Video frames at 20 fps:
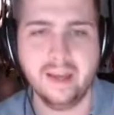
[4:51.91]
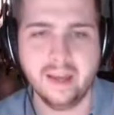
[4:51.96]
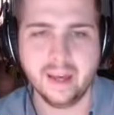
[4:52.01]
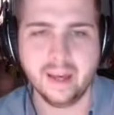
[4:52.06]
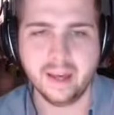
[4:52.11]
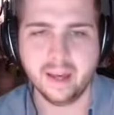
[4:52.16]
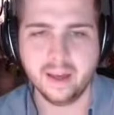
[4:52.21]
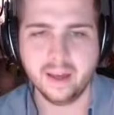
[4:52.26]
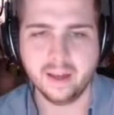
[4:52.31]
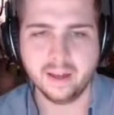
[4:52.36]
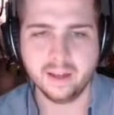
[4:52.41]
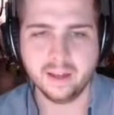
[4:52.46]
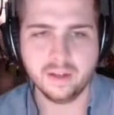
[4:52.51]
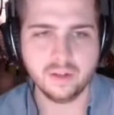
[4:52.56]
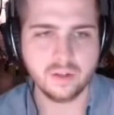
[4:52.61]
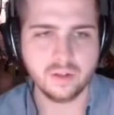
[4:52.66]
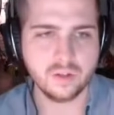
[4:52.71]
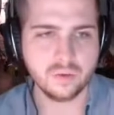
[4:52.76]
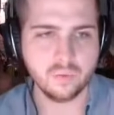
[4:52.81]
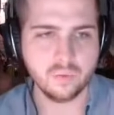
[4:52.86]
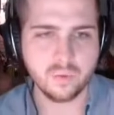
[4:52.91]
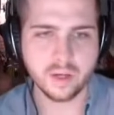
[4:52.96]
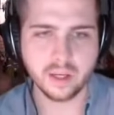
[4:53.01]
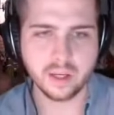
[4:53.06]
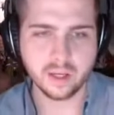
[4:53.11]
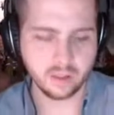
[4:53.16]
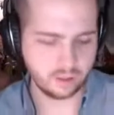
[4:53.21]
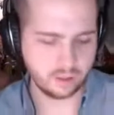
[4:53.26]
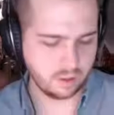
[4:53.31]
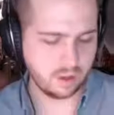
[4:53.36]
And we
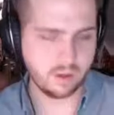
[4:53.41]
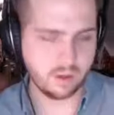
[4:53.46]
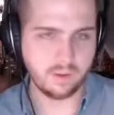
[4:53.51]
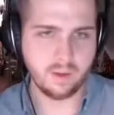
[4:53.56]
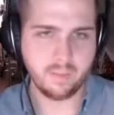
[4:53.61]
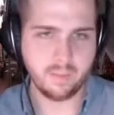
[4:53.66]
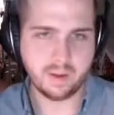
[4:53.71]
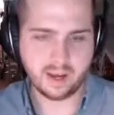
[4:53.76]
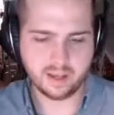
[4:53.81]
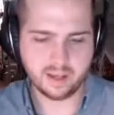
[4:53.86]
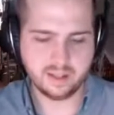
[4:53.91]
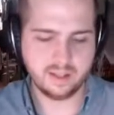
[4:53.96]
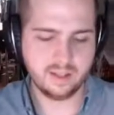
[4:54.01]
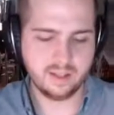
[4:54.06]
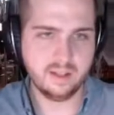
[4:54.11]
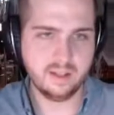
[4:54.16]
can call it passing